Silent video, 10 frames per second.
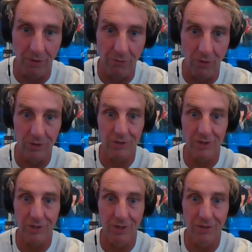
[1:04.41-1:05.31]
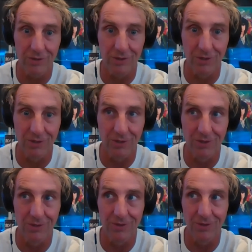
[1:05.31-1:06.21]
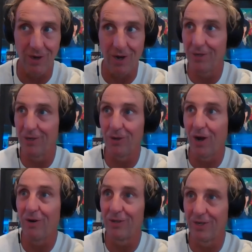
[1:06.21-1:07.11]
are forced to go to audio college.